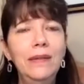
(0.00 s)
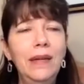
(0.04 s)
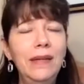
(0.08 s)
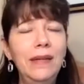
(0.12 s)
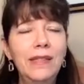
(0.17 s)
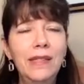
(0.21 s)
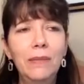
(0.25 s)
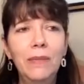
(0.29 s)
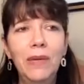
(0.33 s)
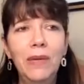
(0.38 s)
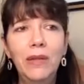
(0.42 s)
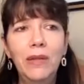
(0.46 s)

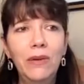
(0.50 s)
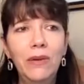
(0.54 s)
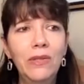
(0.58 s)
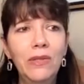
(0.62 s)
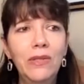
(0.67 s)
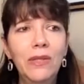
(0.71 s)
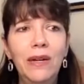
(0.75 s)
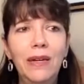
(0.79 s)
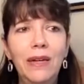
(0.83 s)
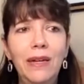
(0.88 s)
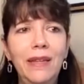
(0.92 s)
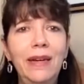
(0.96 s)
as the month
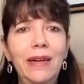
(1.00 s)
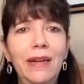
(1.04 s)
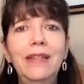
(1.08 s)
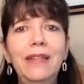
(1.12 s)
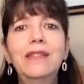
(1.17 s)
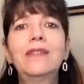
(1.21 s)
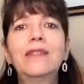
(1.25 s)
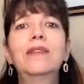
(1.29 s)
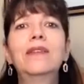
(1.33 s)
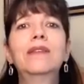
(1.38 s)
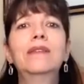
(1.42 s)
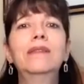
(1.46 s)
goes on. And then I
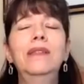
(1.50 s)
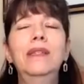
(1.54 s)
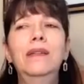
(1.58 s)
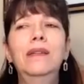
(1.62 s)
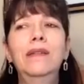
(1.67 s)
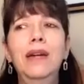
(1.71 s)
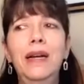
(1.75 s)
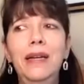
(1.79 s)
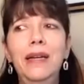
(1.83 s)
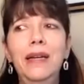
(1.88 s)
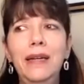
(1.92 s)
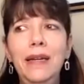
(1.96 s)
start,
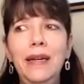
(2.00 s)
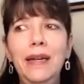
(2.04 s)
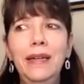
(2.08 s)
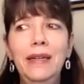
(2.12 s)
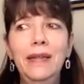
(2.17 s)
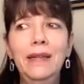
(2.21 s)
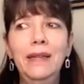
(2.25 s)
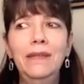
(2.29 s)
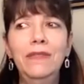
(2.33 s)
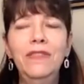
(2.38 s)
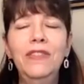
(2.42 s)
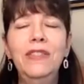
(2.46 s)
kind of
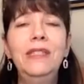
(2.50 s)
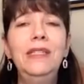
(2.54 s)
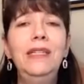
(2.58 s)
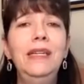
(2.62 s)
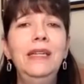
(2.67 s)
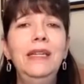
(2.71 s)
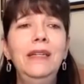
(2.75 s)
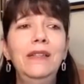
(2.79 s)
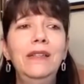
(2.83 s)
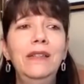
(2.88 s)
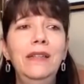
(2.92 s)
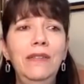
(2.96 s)
getting
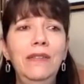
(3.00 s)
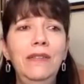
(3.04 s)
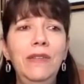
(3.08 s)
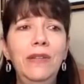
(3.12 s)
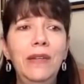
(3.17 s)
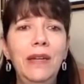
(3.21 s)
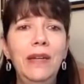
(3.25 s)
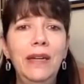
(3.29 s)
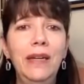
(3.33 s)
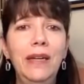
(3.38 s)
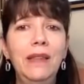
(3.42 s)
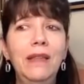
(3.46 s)
fatigued,
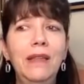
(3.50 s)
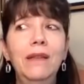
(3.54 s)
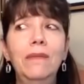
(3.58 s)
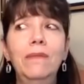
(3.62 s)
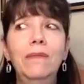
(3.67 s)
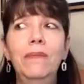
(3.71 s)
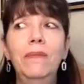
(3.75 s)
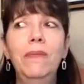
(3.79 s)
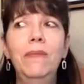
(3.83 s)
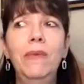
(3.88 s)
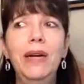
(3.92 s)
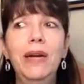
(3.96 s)
even like
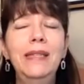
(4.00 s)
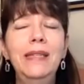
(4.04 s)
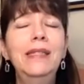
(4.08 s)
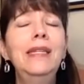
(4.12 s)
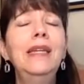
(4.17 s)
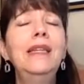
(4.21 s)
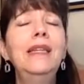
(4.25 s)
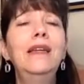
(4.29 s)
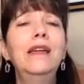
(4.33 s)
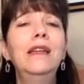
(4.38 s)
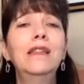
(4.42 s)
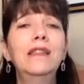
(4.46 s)
when I
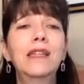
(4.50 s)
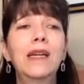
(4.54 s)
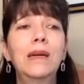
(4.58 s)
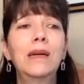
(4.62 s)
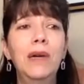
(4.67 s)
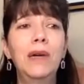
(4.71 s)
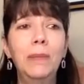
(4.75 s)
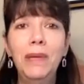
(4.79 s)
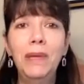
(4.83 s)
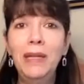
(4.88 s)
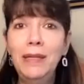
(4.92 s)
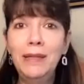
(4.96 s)
see things come up.